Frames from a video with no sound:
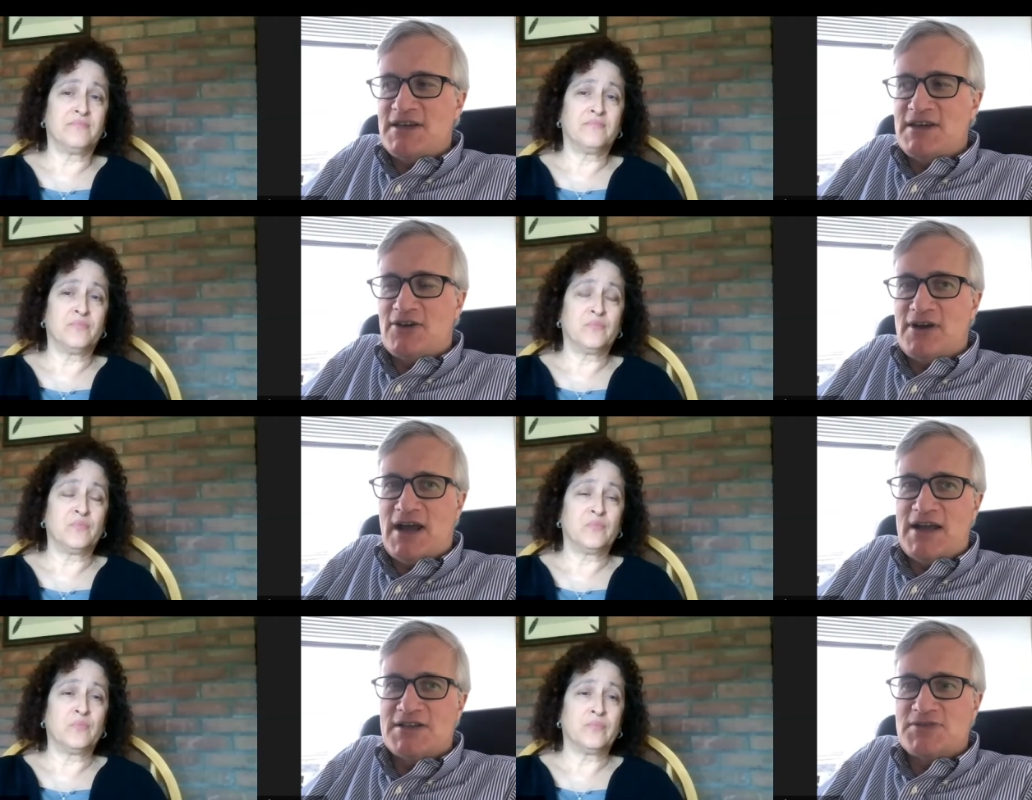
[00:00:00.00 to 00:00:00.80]
Speaker 1: year
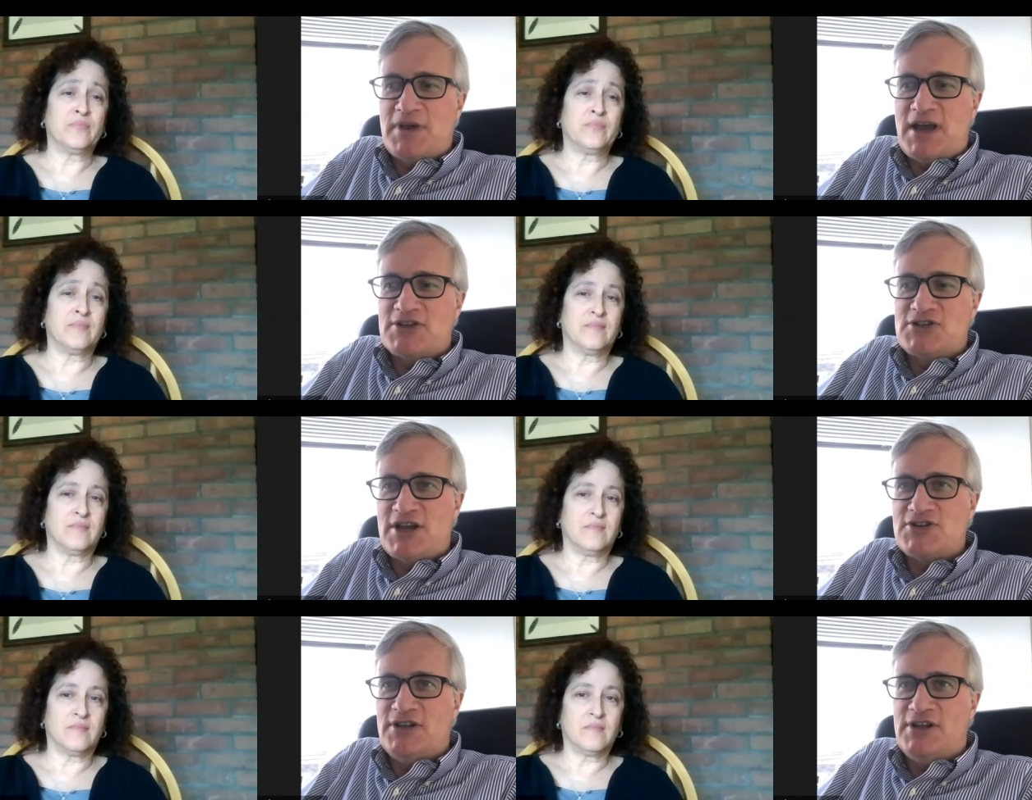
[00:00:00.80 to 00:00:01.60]
as we had a
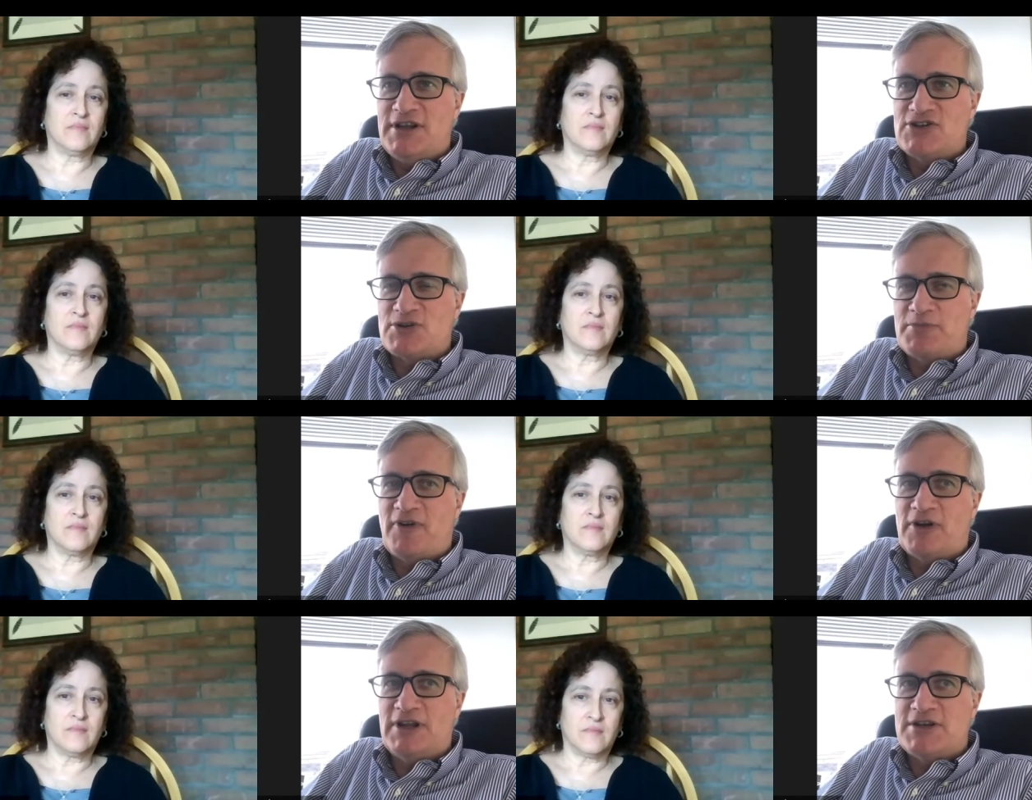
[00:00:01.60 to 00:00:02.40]
change in the leadership
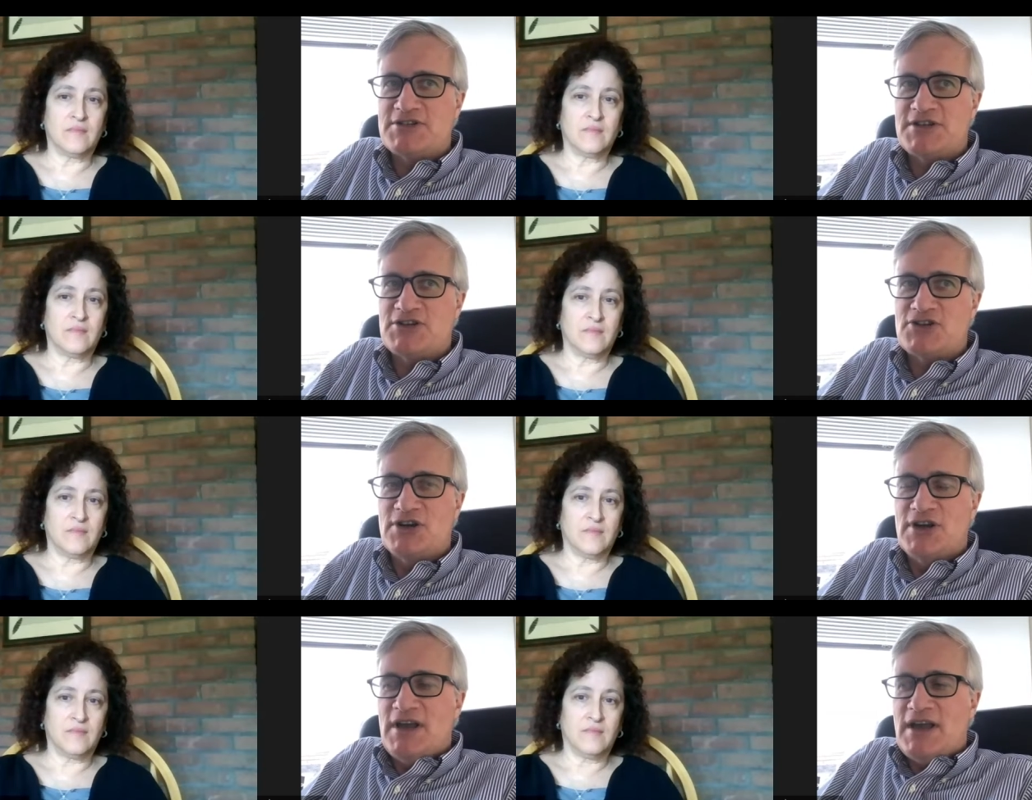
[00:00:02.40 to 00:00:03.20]
of our
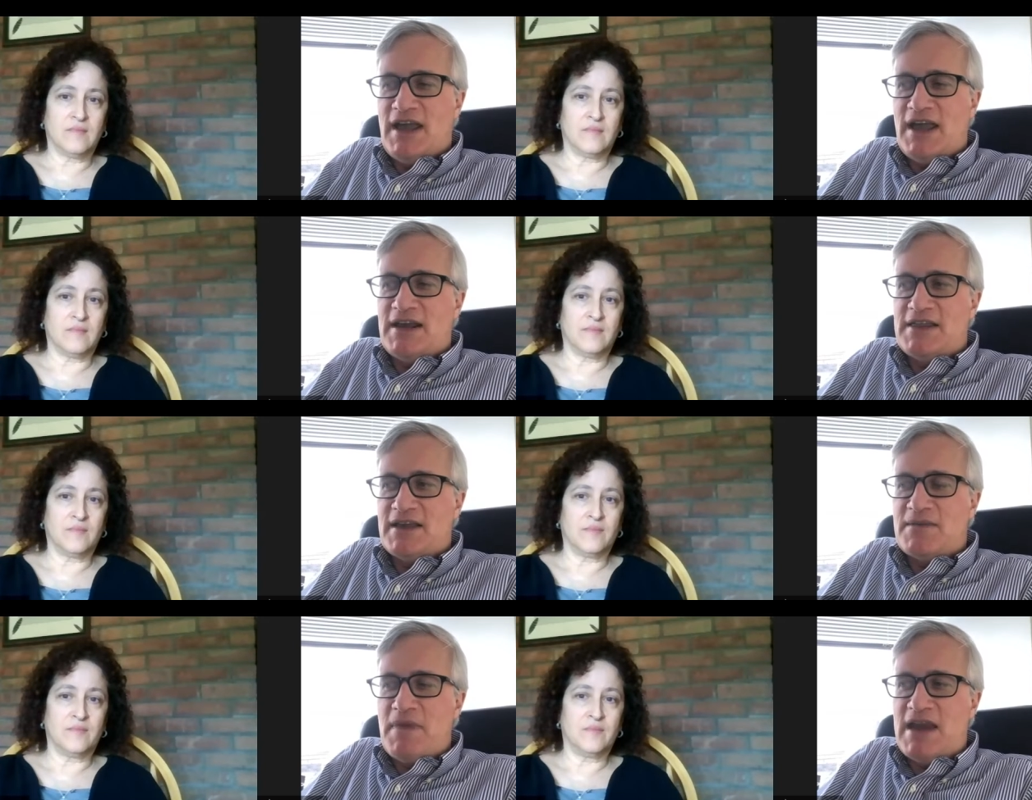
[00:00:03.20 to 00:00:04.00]
legislature, and mm-hmm. I
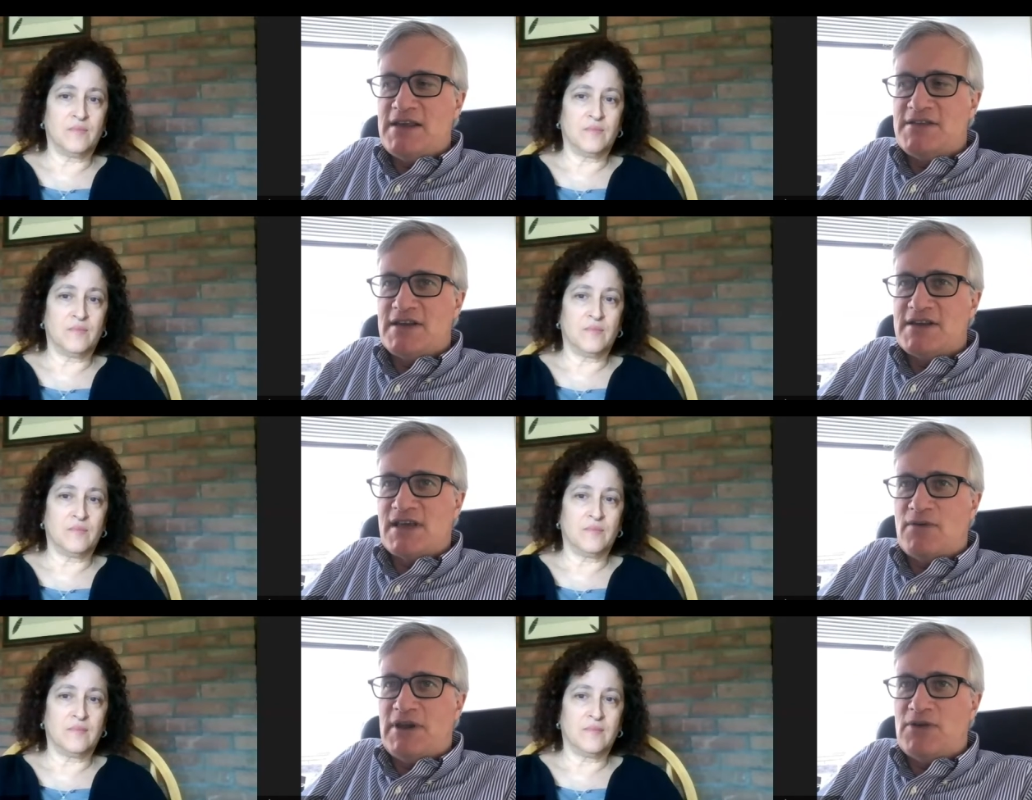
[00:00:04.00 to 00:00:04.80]
think many things
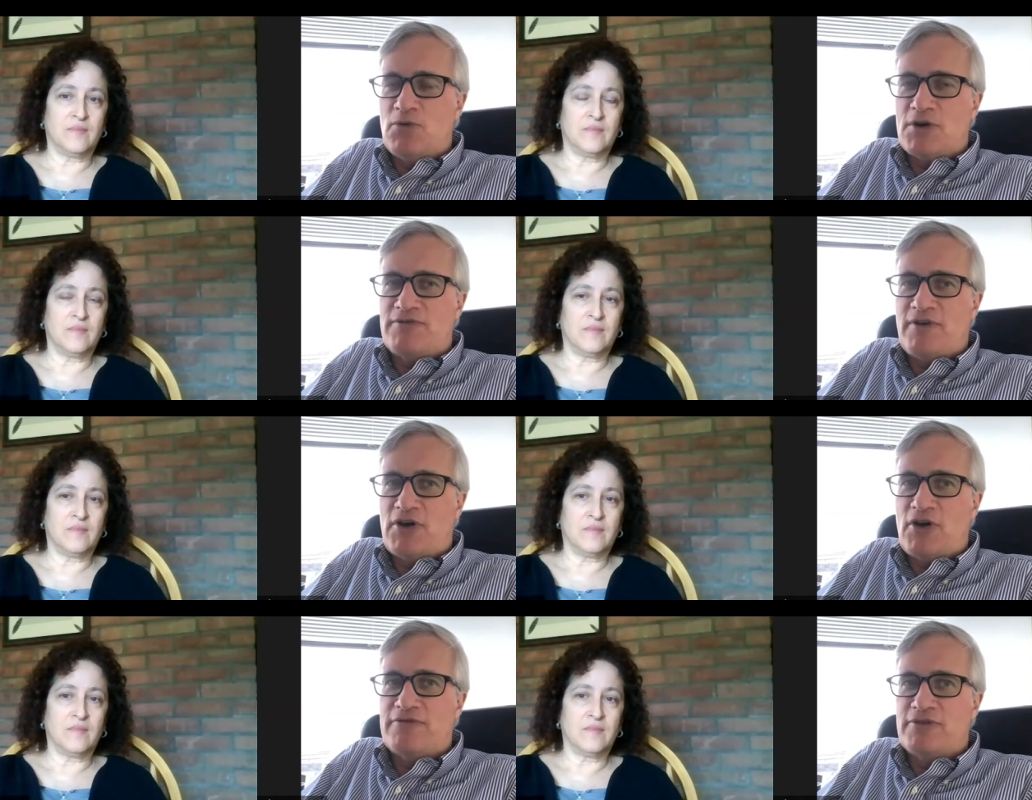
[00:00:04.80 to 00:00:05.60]
that we had worked
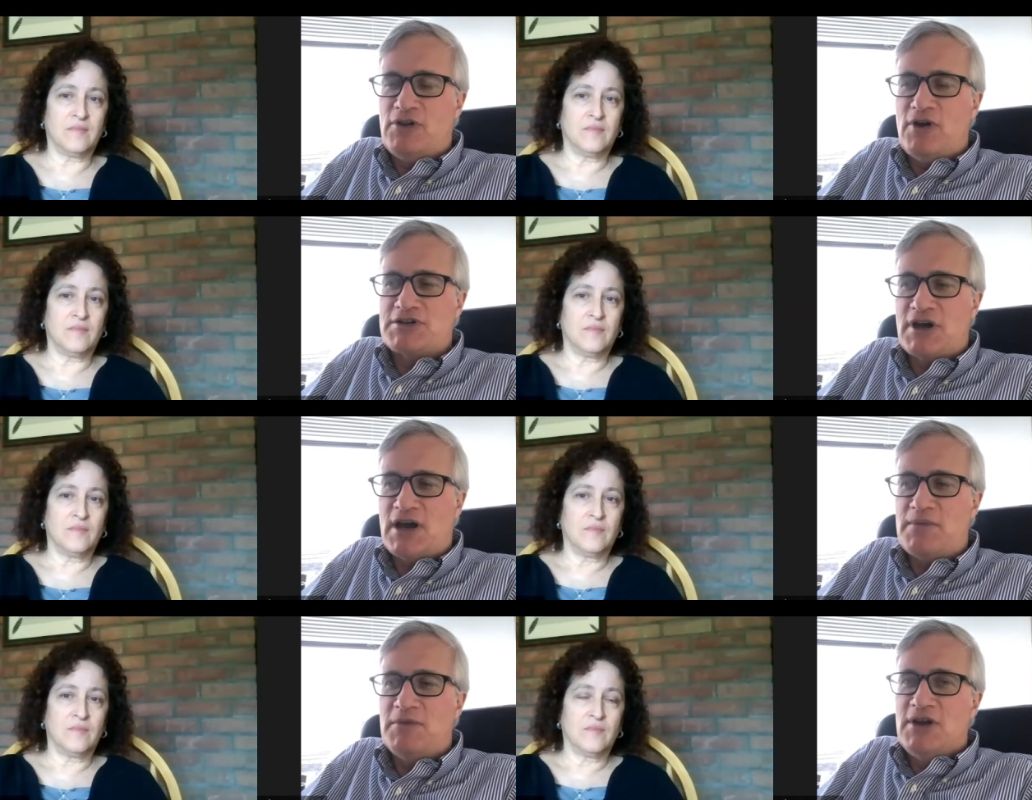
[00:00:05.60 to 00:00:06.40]
very hard for a long
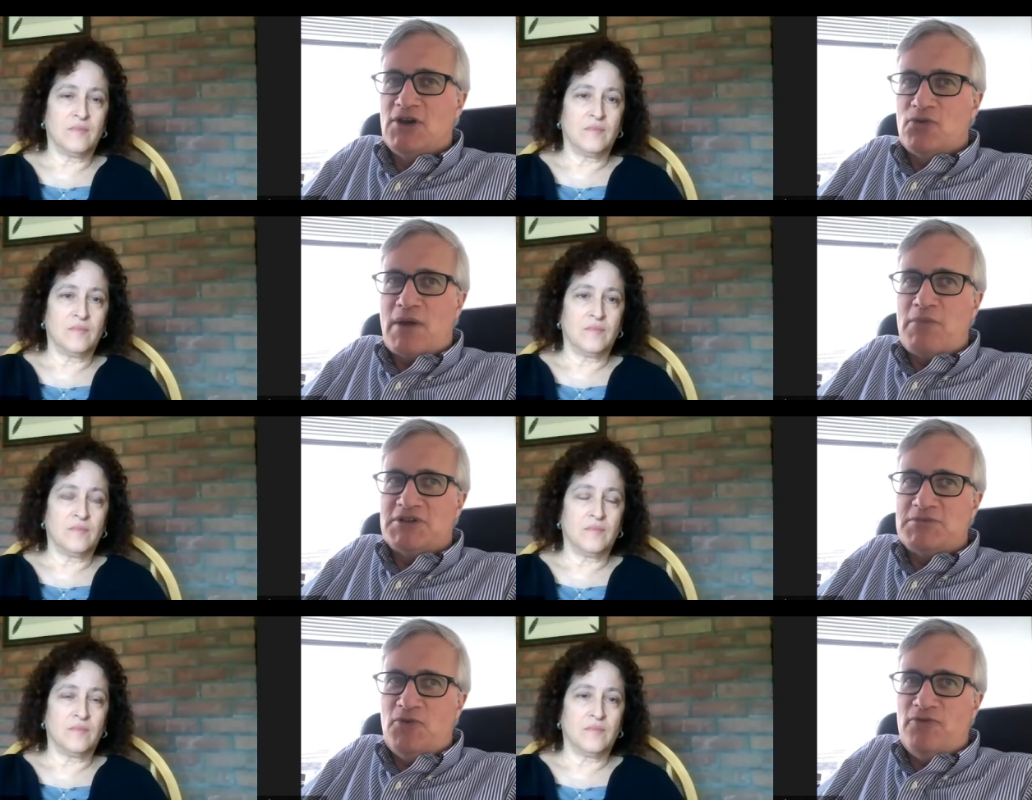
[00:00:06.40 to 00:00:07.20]
time were
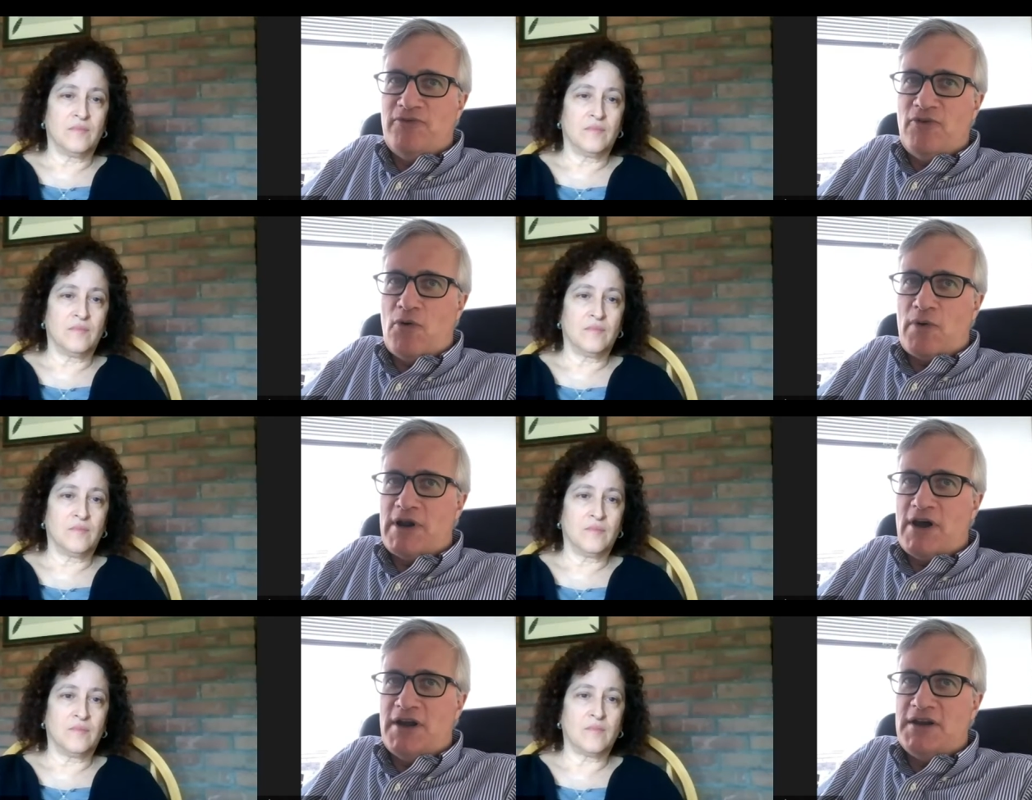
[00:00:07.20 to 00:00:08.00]
able to move
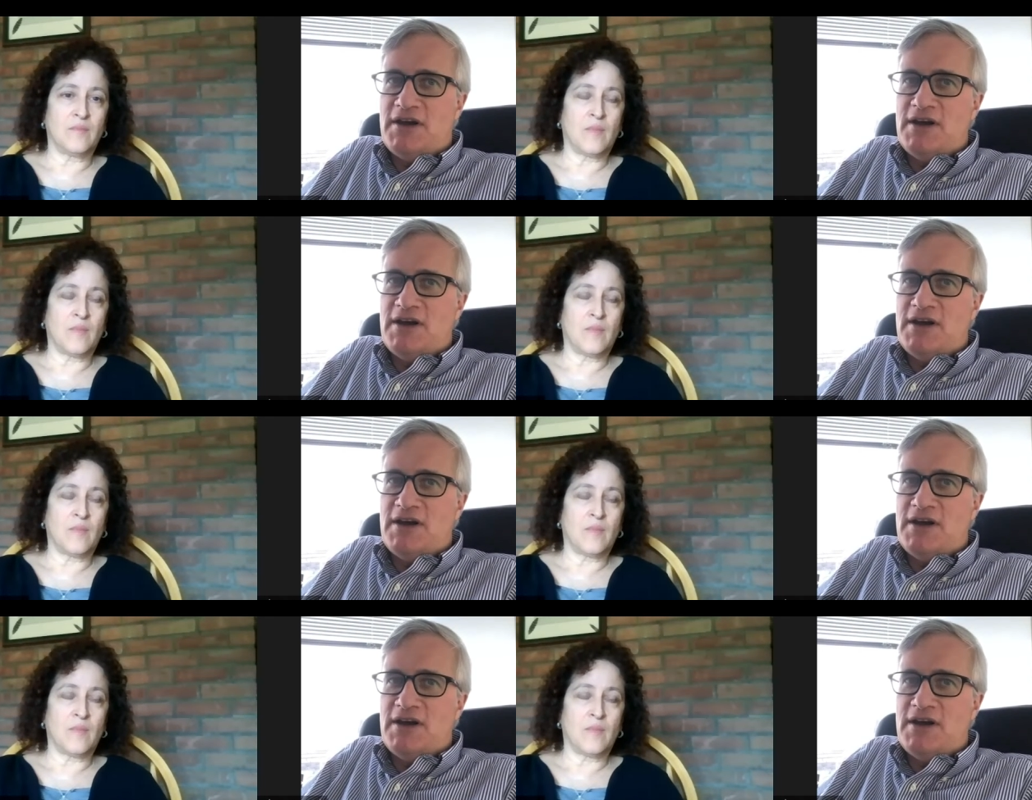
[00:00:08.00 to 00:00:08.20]
forward on.